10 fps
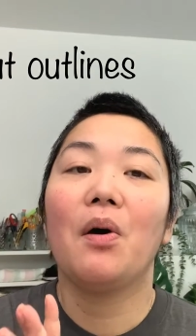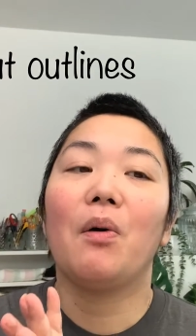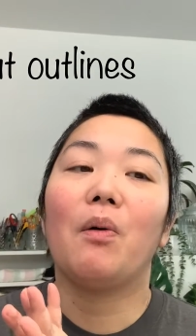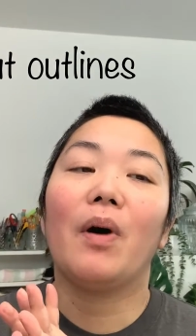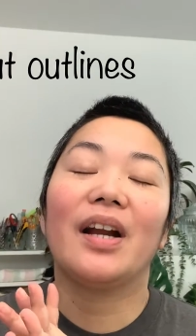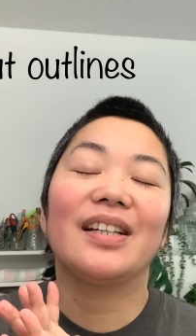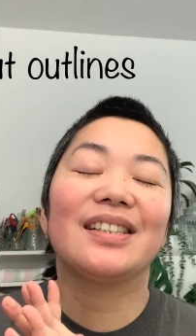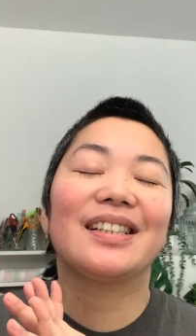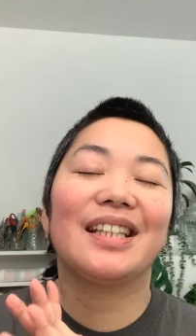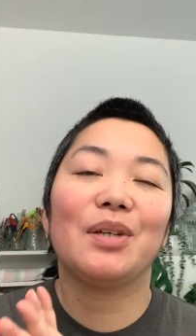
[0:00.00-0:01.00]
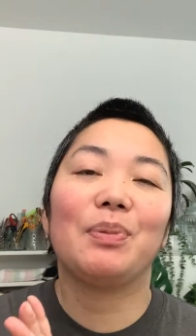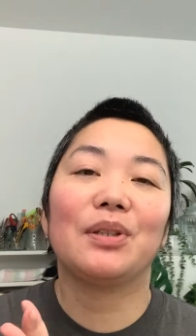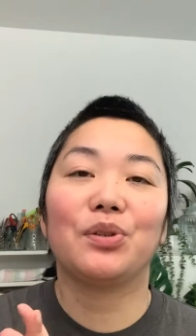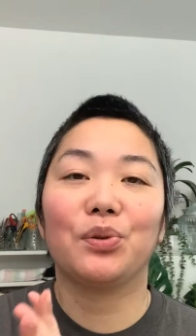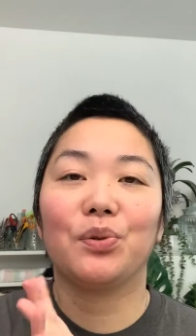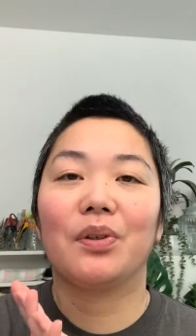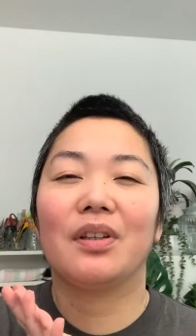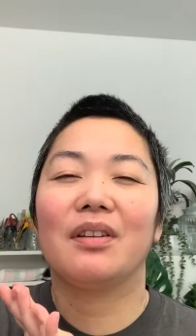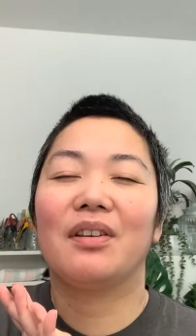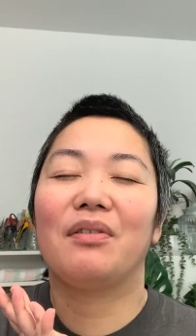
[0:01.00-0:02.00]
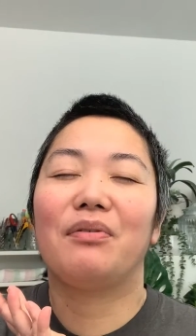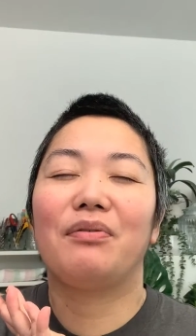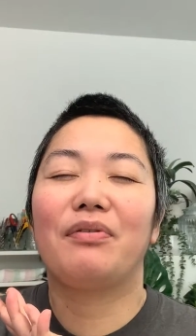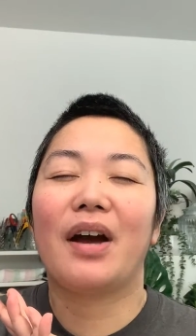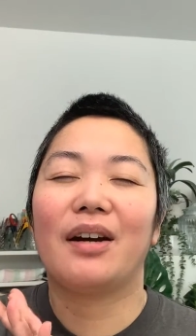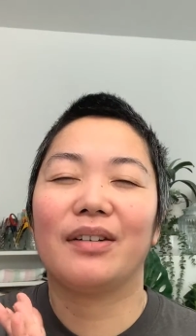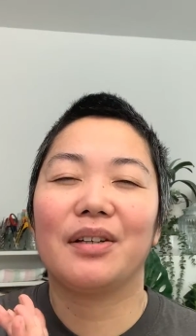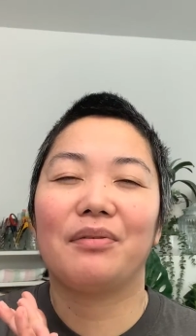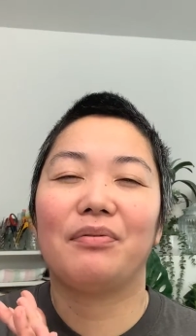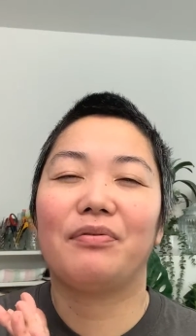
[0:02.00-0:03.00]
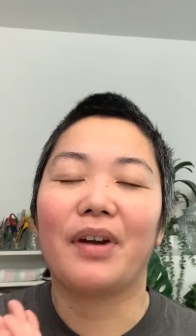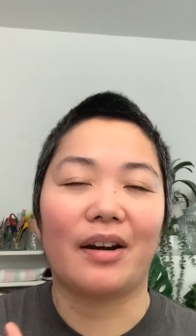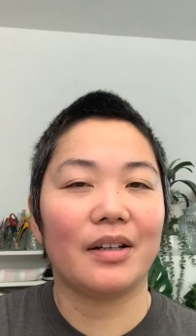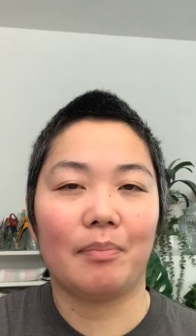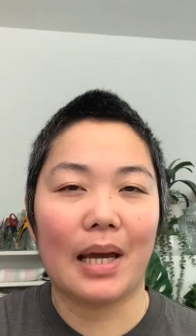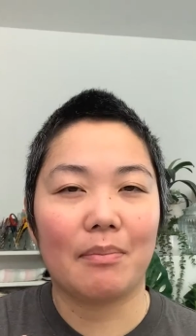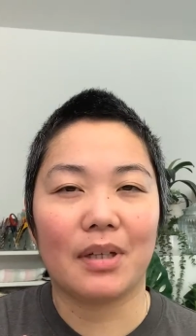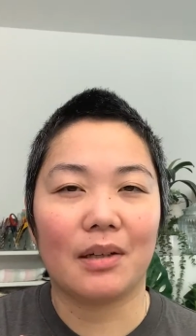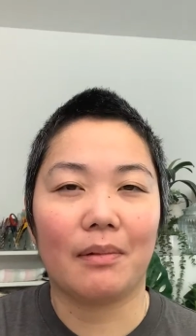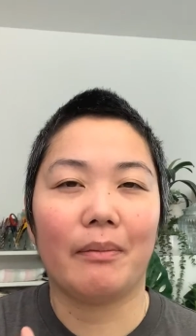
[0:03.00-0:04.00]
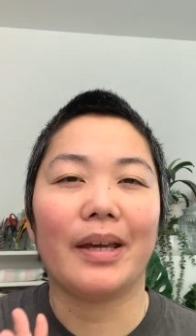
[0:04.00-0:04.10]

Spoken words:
or at least keep it to the very bare minimum